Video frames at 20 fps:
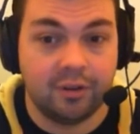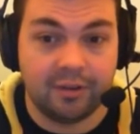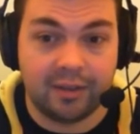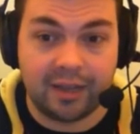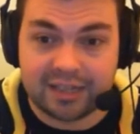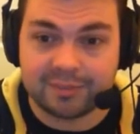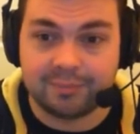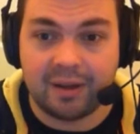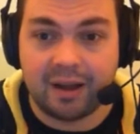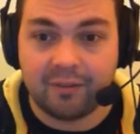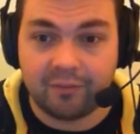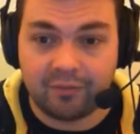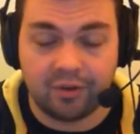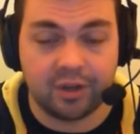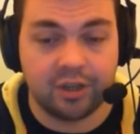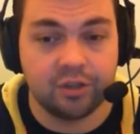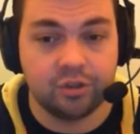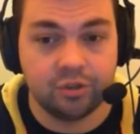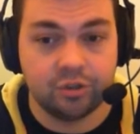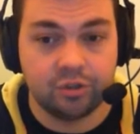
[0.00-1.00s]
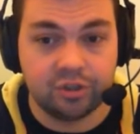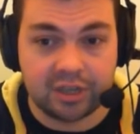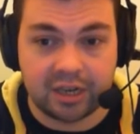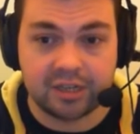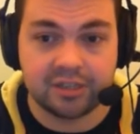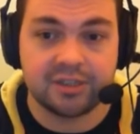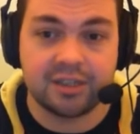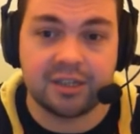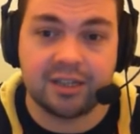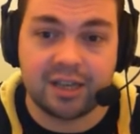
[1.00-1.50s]
That's my fucking
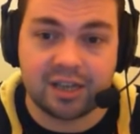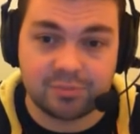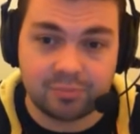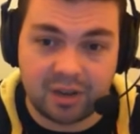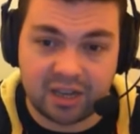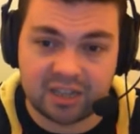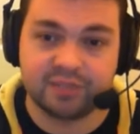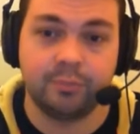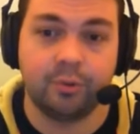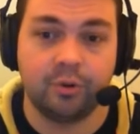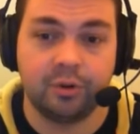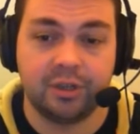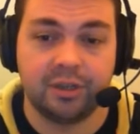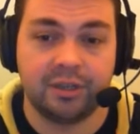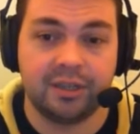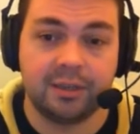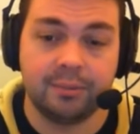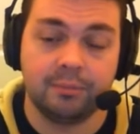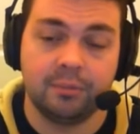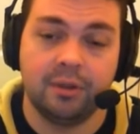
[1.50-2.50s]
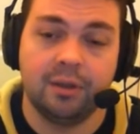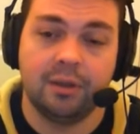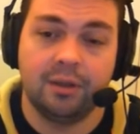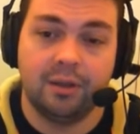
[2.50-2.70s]
jersey, that's my spot in the team.